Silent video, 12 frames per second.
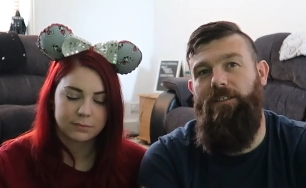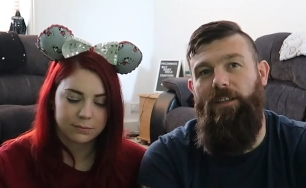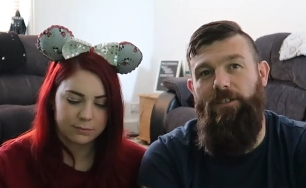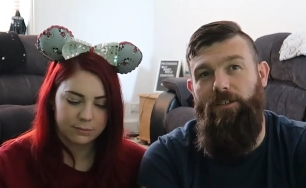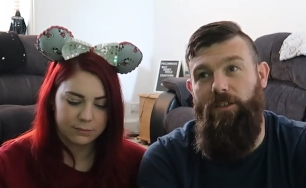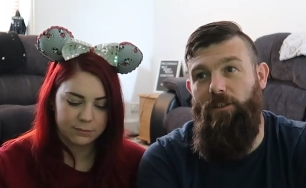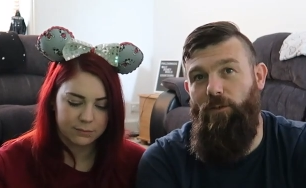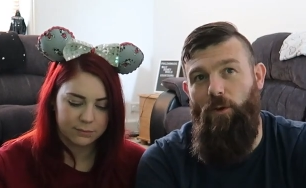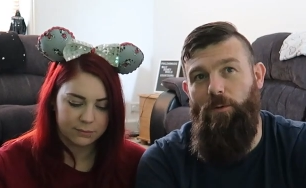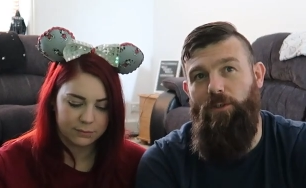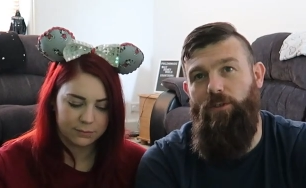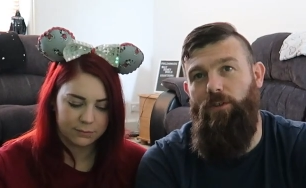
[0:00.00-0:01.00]
Speaker 1: to Disney and you've
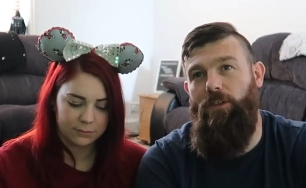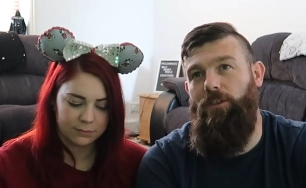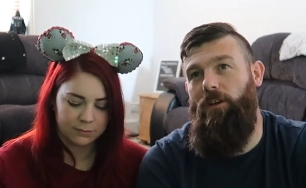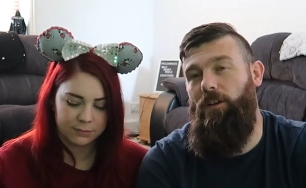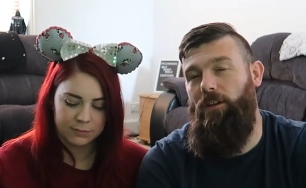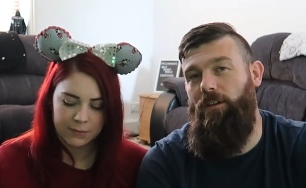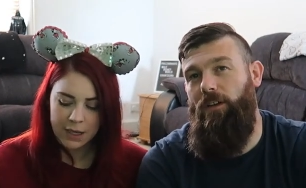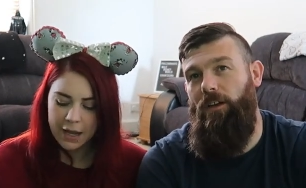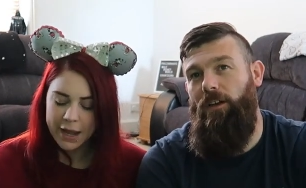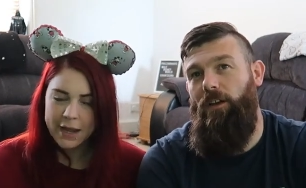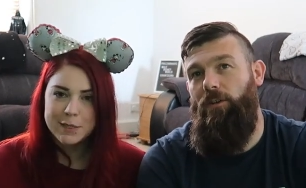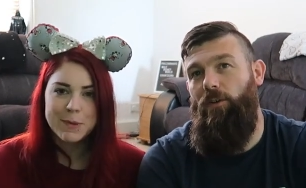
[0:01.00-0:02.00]
always thought, oh,
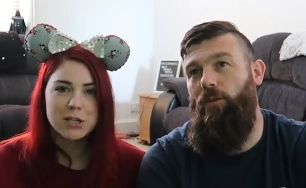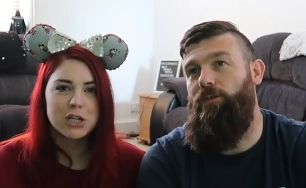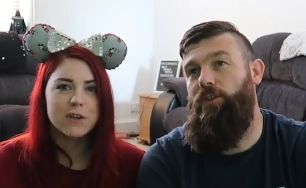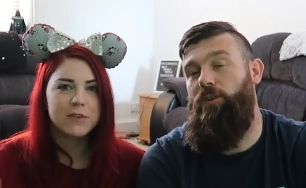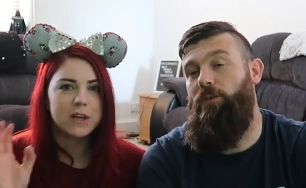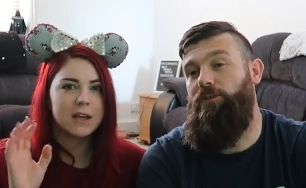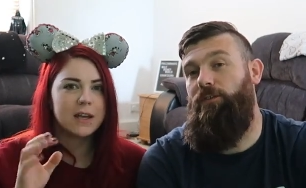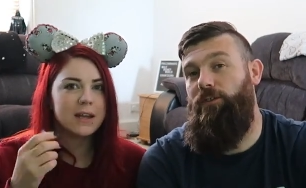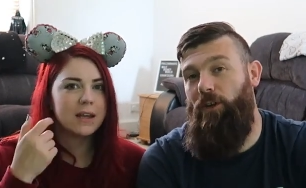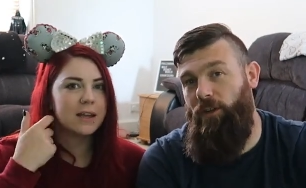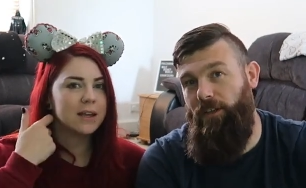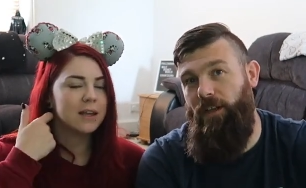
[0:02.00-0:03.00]
I'd love to go to
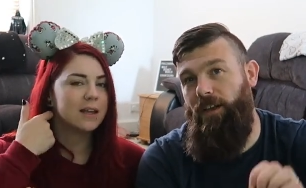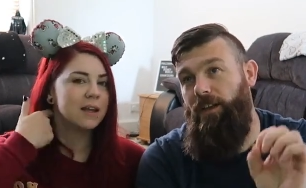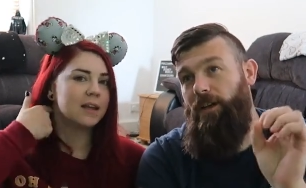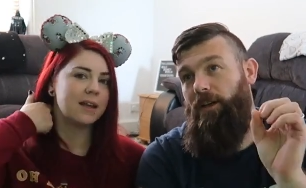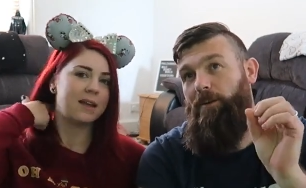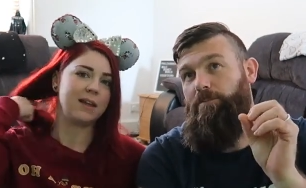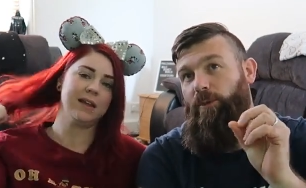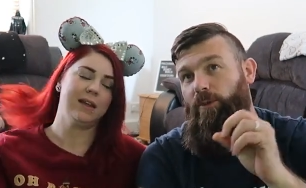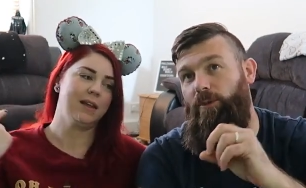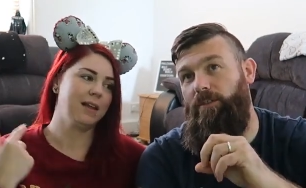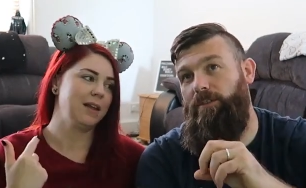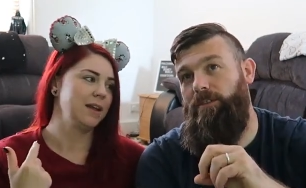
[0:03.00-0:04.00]
Florida,
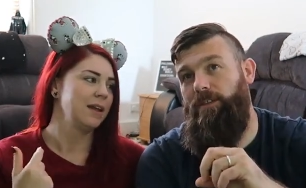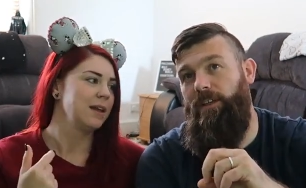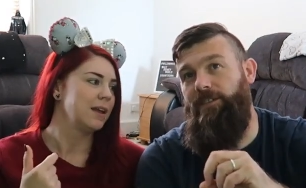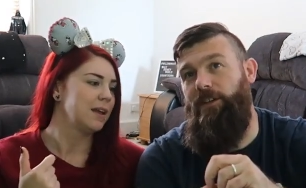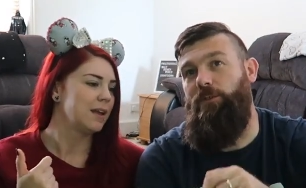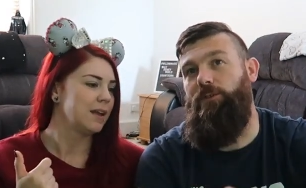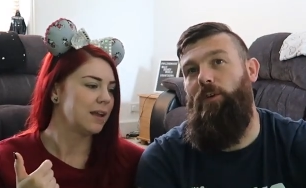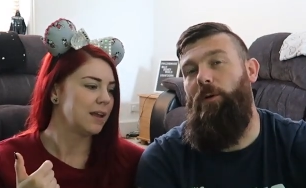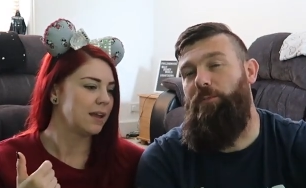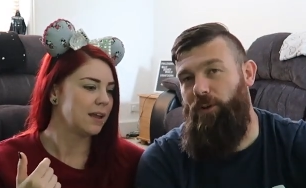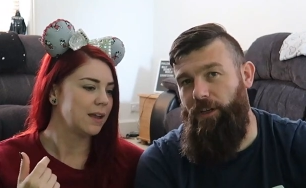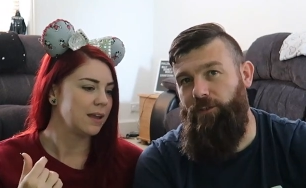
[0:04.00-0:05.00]
but it's out of
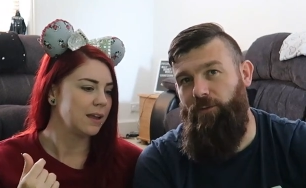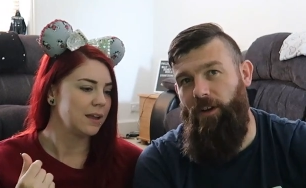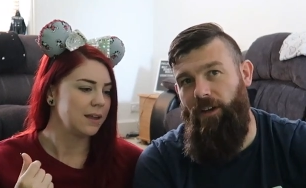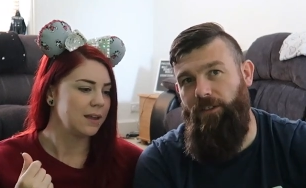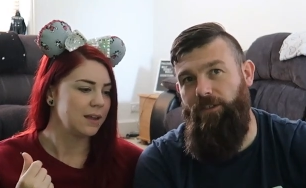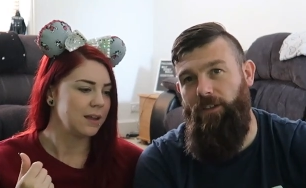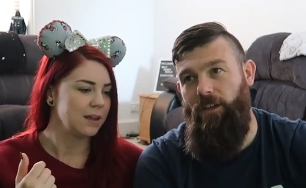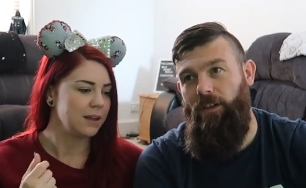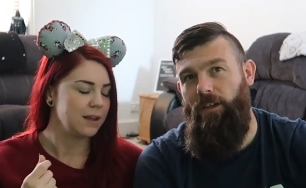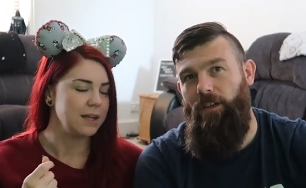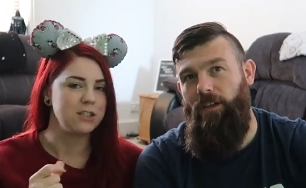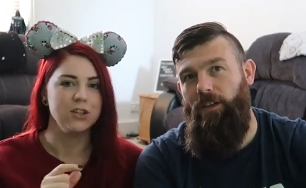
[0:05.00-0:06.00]
our price range.
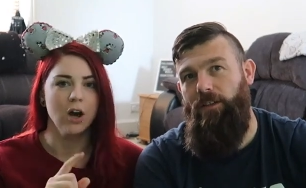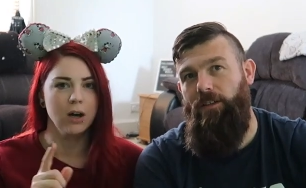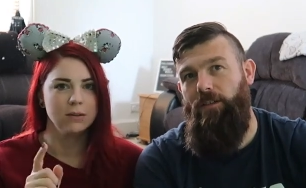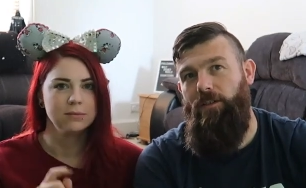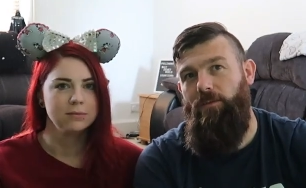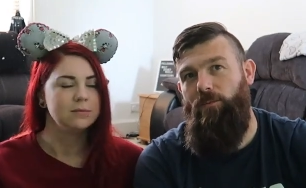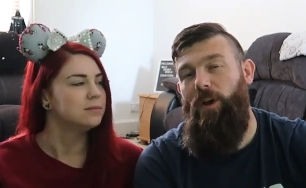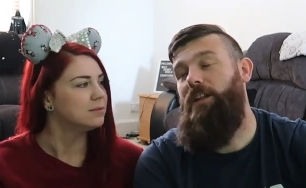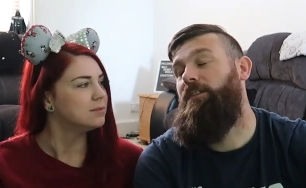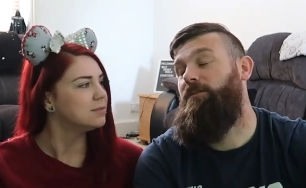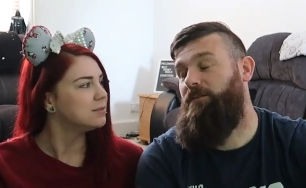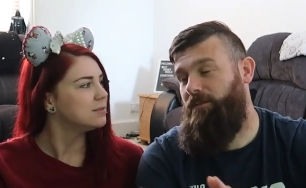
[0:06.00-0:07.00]
Speaker 2: It's not.
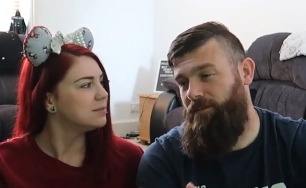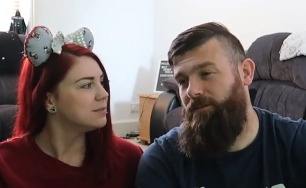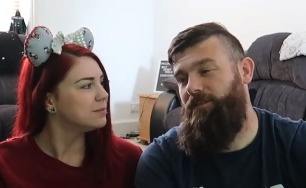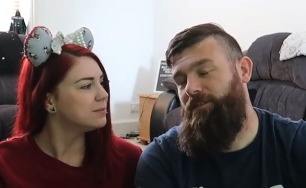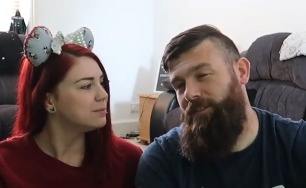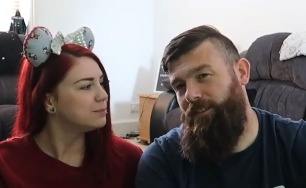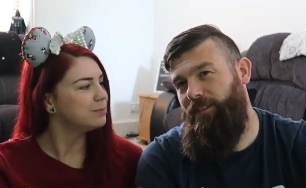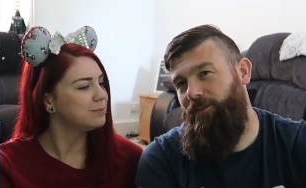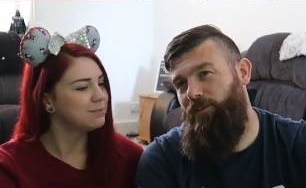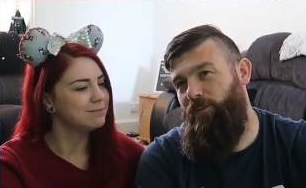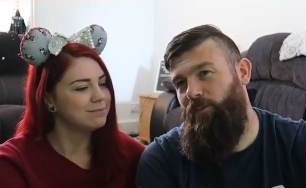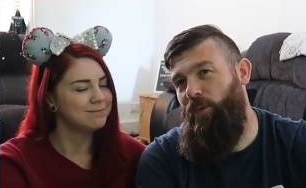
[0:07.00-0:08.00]
Speaker 1: Well,
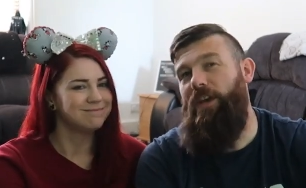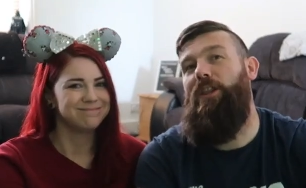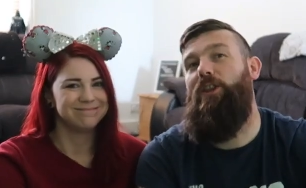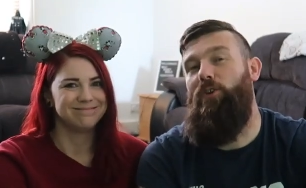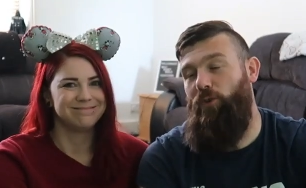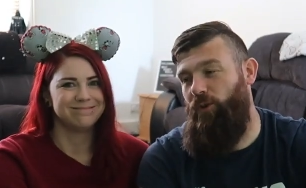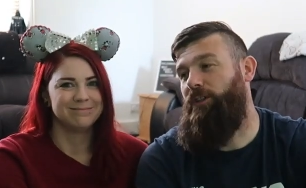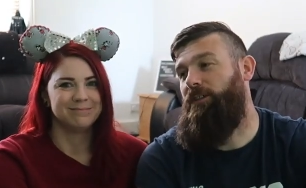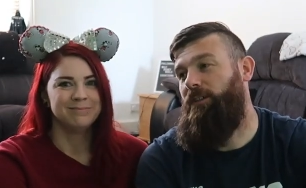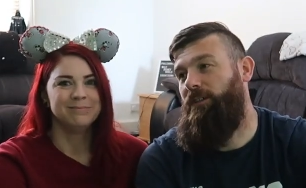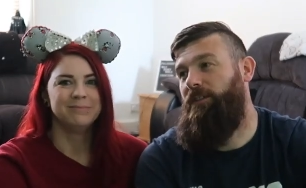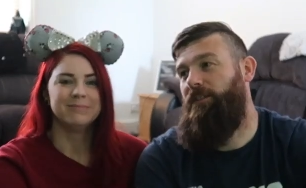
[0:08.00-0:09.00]
we
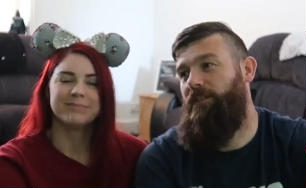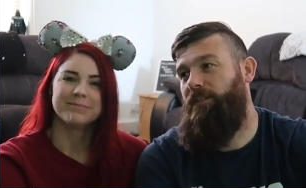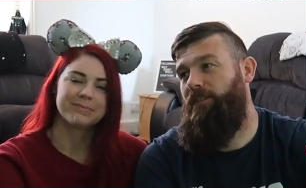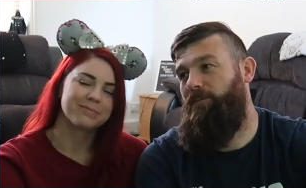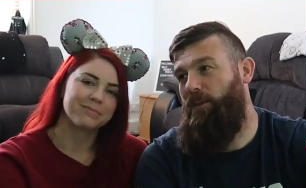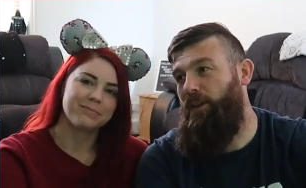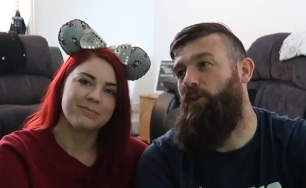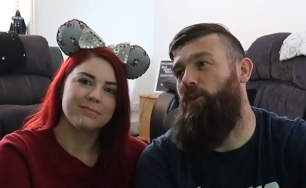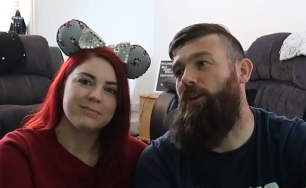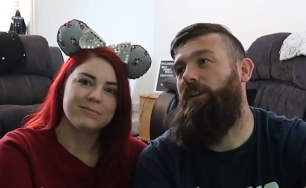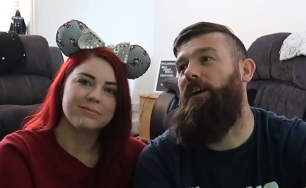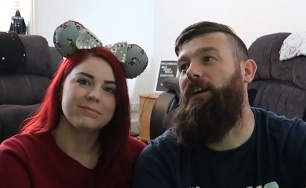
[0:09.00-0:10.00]
thought
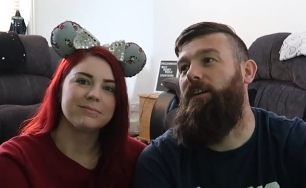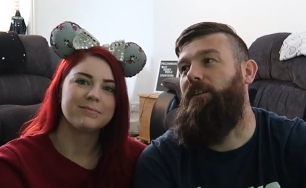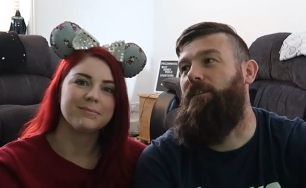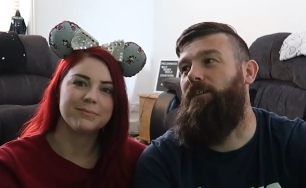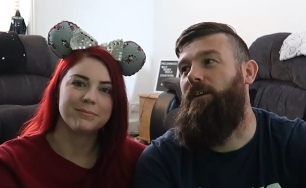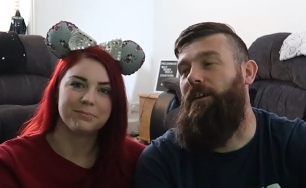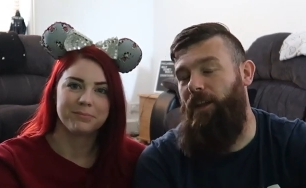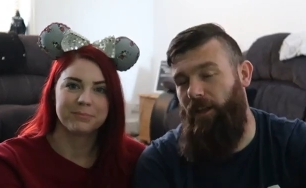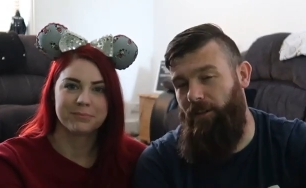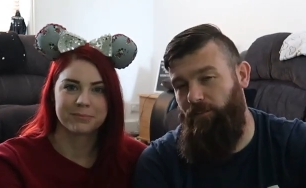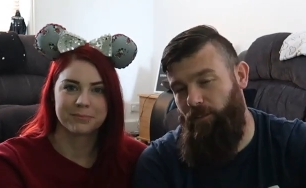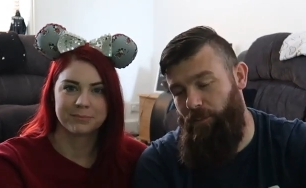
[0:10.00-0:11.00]
that, and
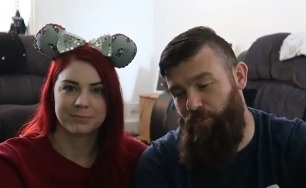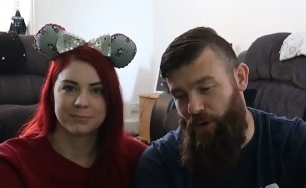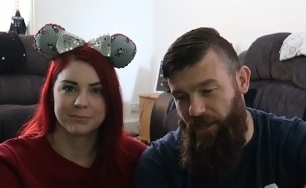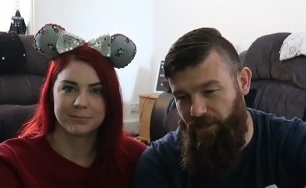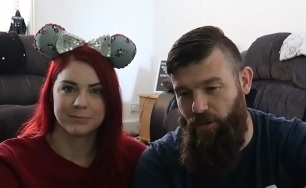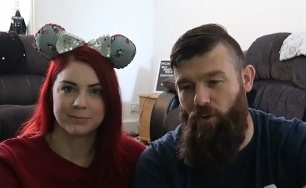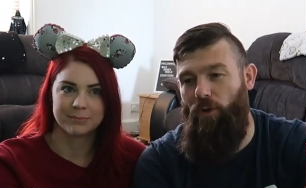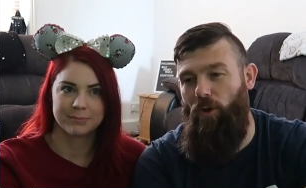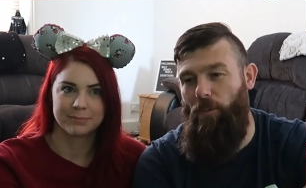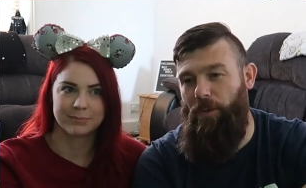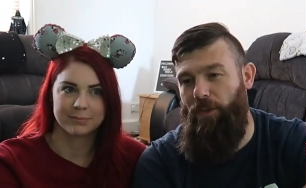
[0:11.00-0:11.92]
then we priced it all